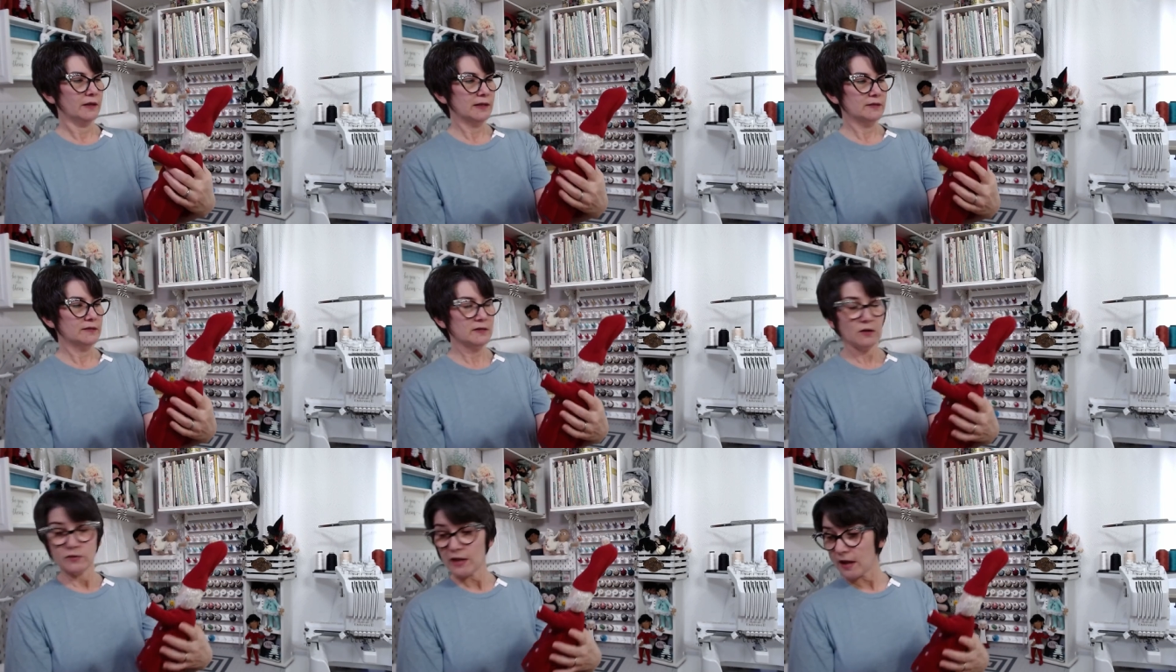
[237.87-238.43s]
And
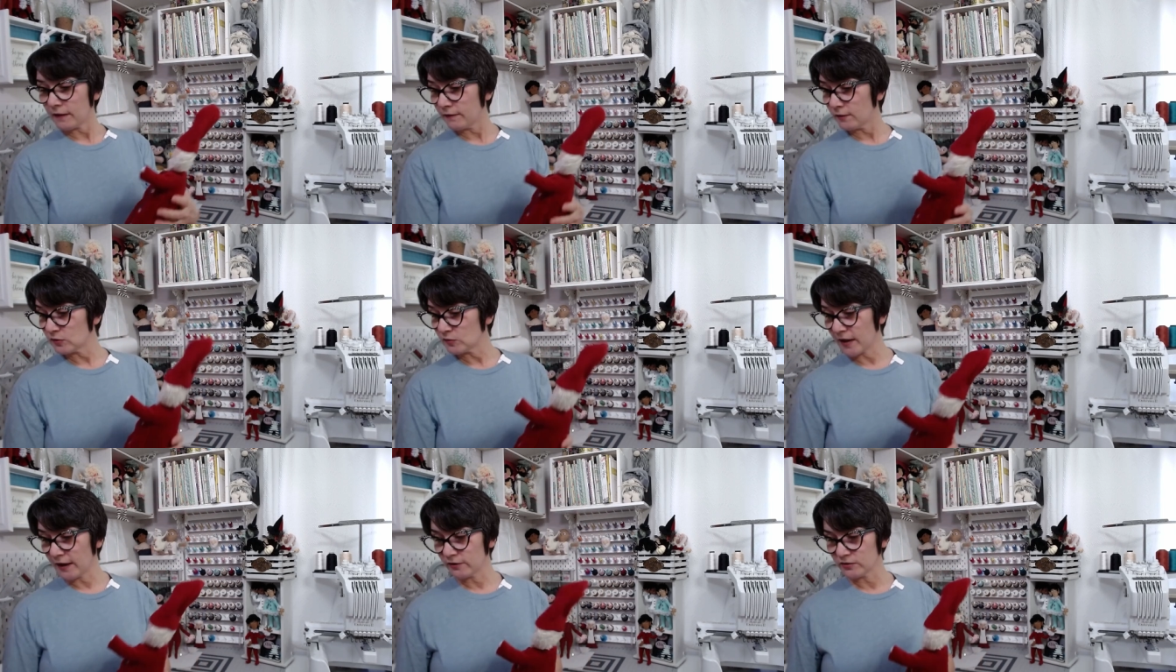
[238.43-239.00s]
so yeah,
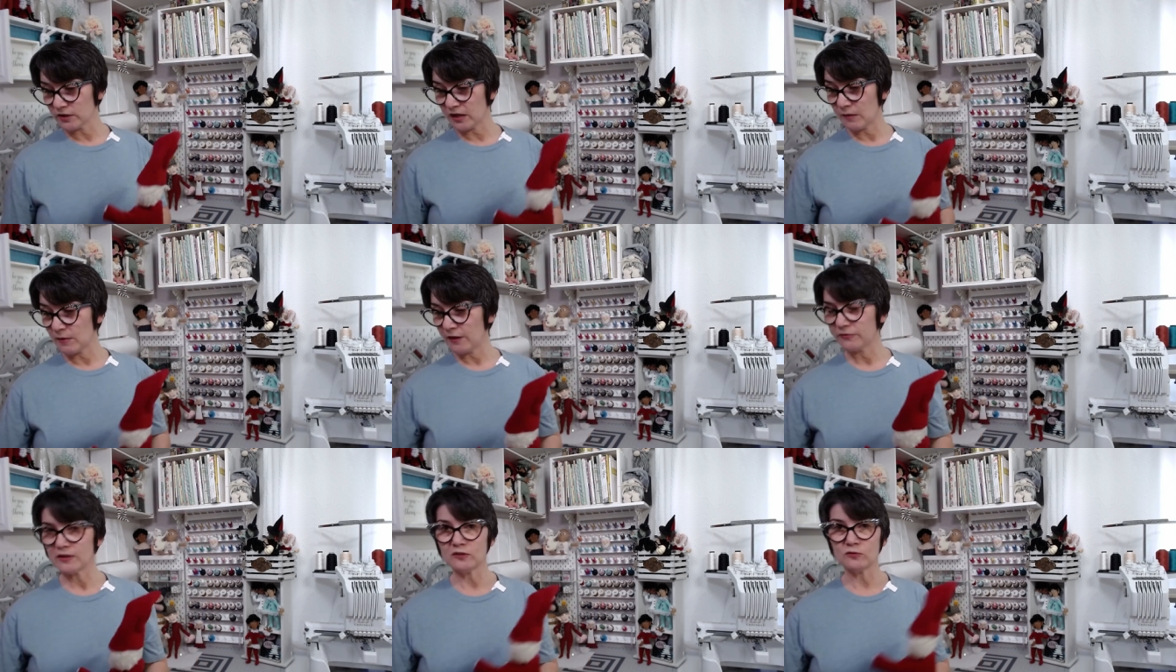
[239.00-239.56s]
those patterns came
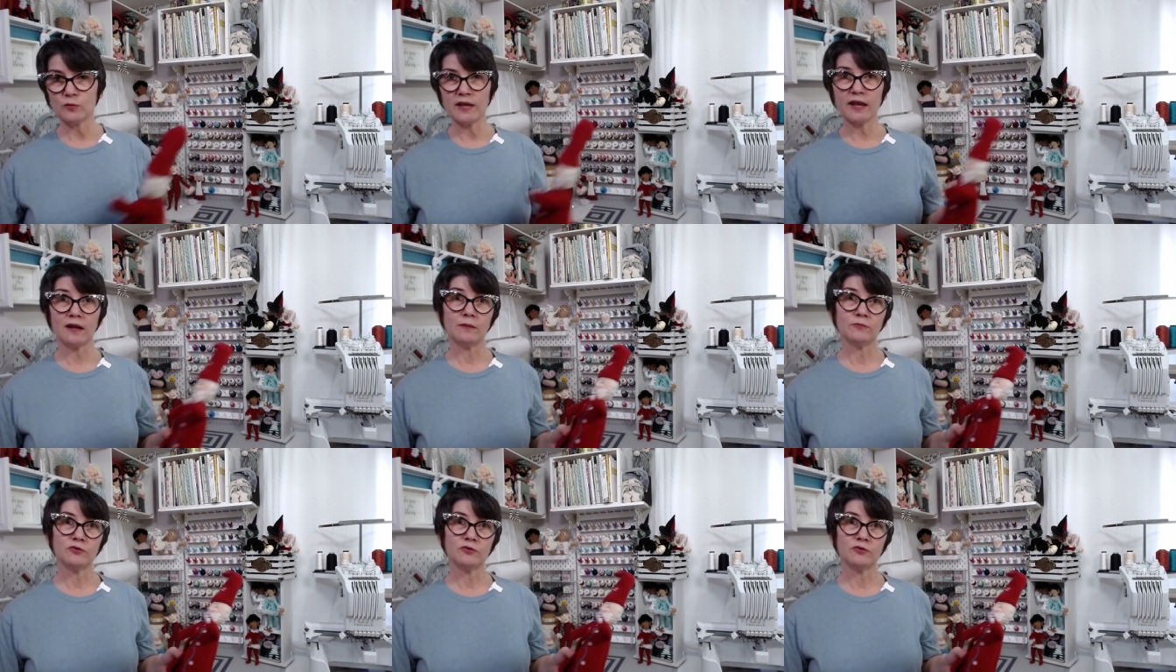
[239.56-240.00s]
out this week and I'm